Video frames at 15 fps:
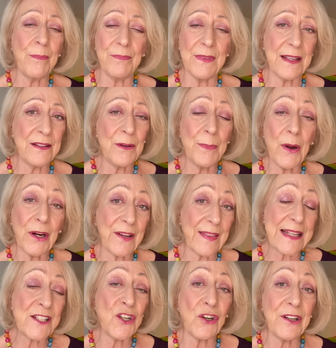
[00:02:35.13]
well, Margaret,
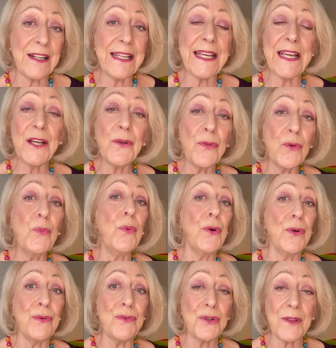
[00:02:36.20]
that's not going to heal the
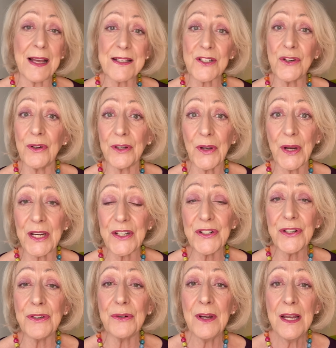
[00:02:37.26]
wound, or that's not going
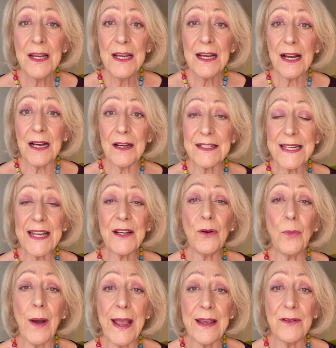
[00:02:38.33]
to uh, take
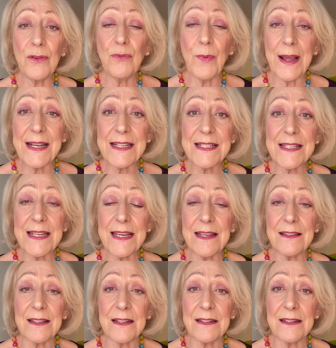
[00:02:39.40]
away and erase the,
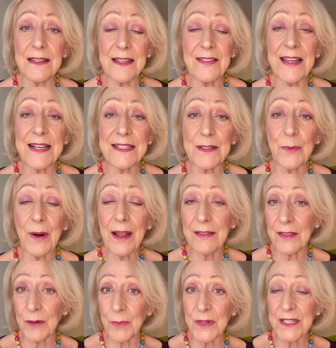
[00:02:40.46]
the, the, things that were
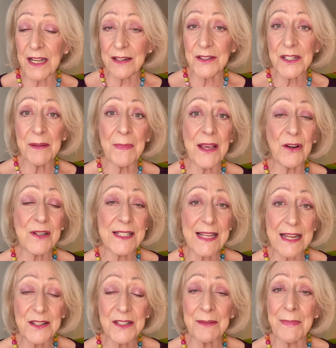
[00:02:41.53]
that were done to me or
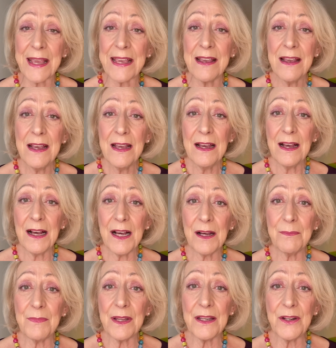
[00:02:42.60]
said to me,
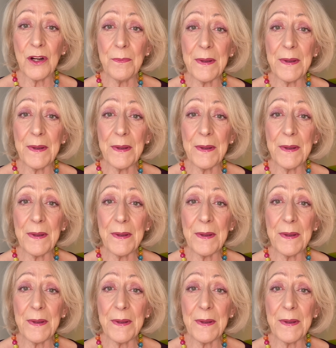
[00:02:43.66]
um, you know.